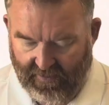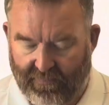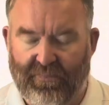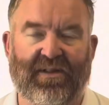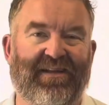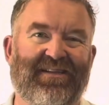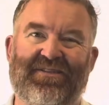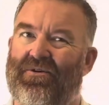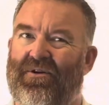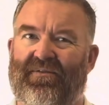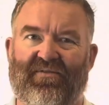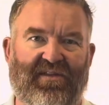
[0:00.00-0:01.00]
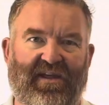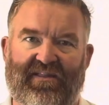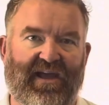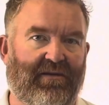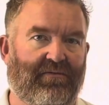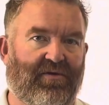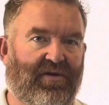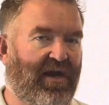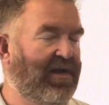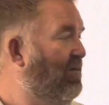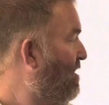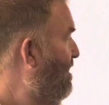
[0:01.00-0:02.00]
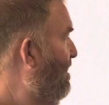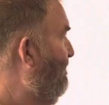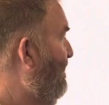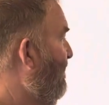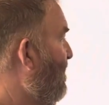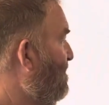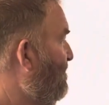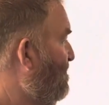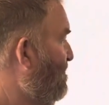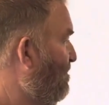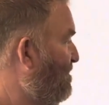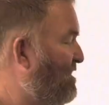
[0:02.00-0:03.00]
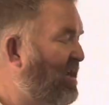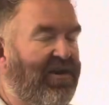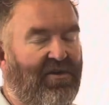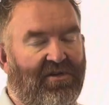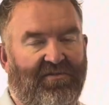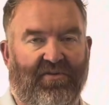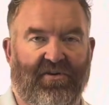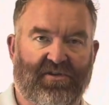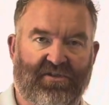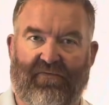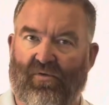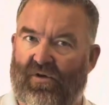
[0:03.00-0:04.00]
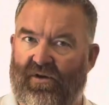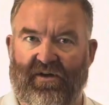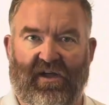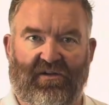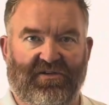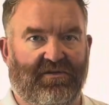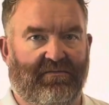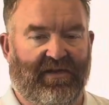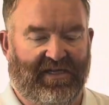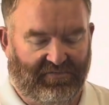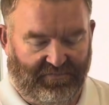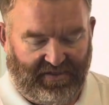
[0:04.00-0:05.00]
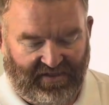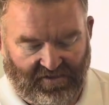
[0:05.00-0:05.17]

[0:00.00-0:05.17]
Please don't overthink that, okay? $5 for students, $9 for adults, $400. That would be the